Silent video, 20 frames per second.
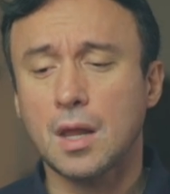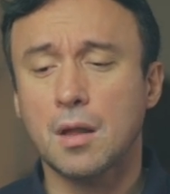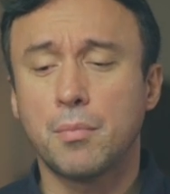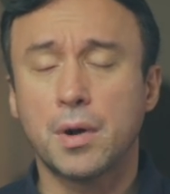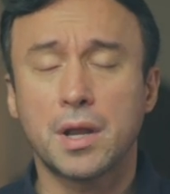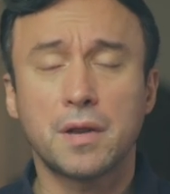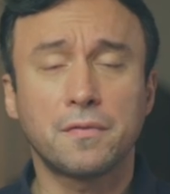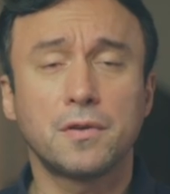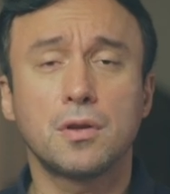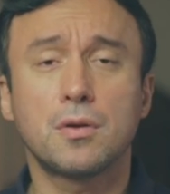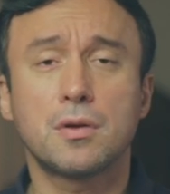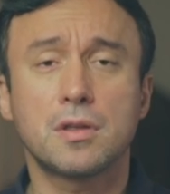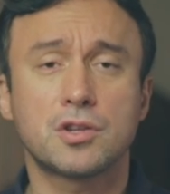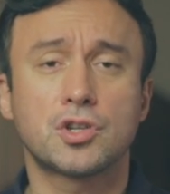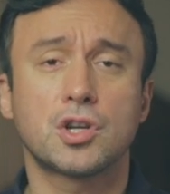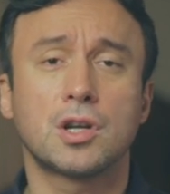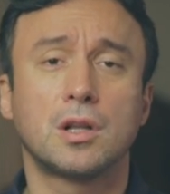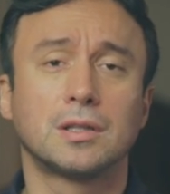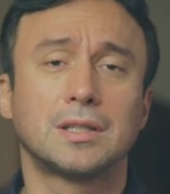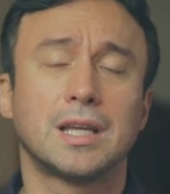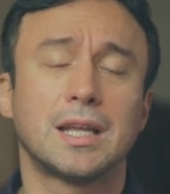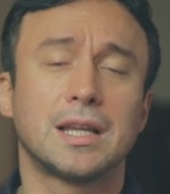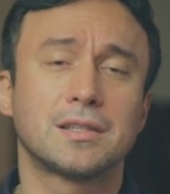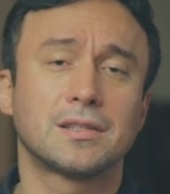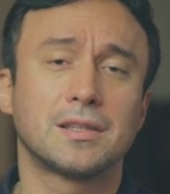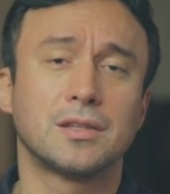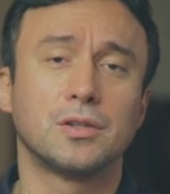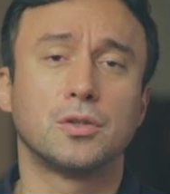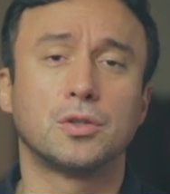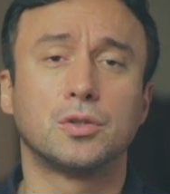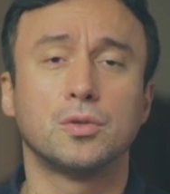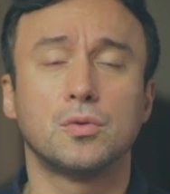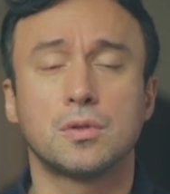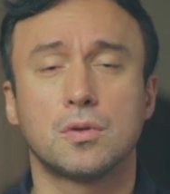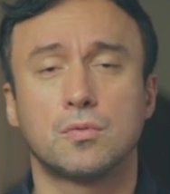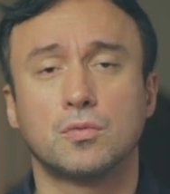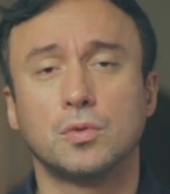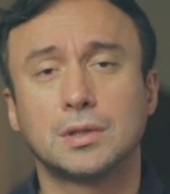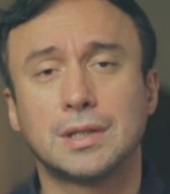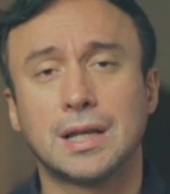But if you're the general dentist and you're doing
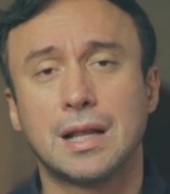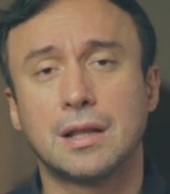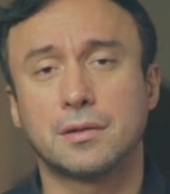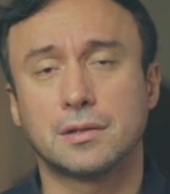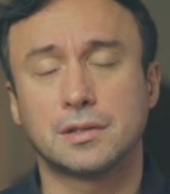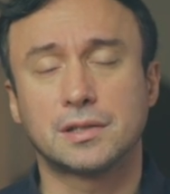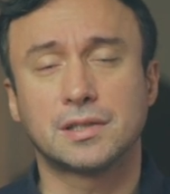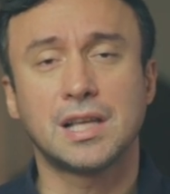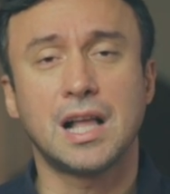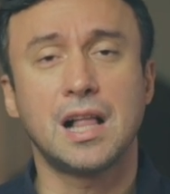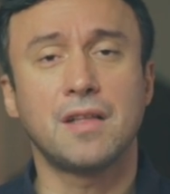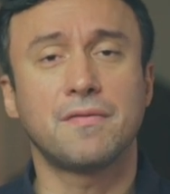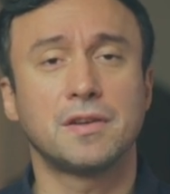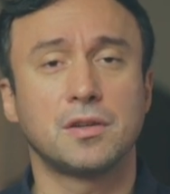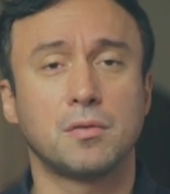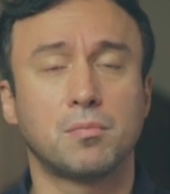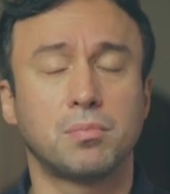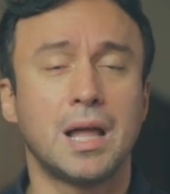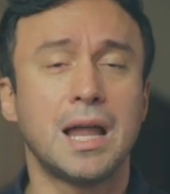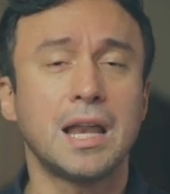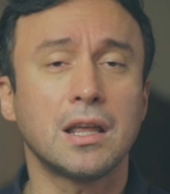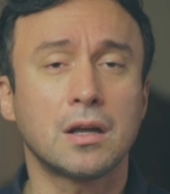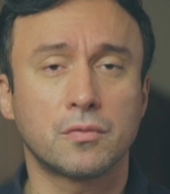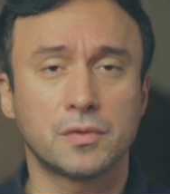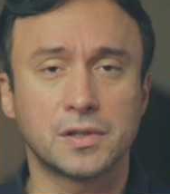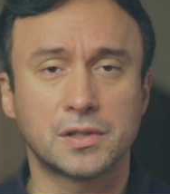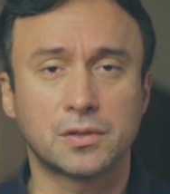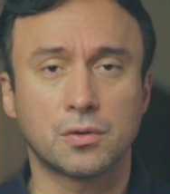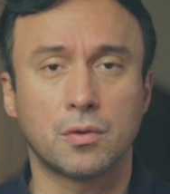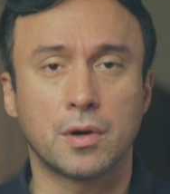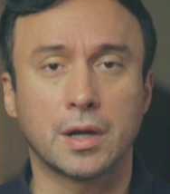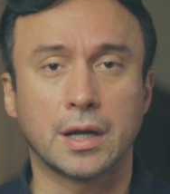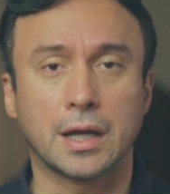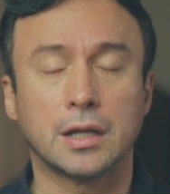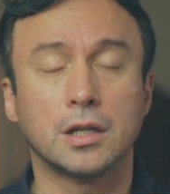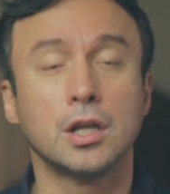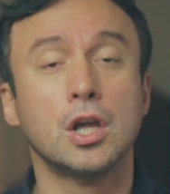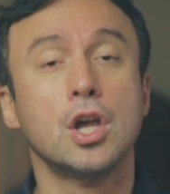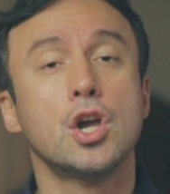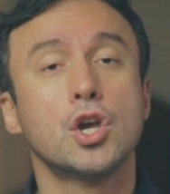the root canal yourself and you're planning on restoring
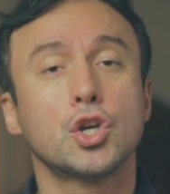it,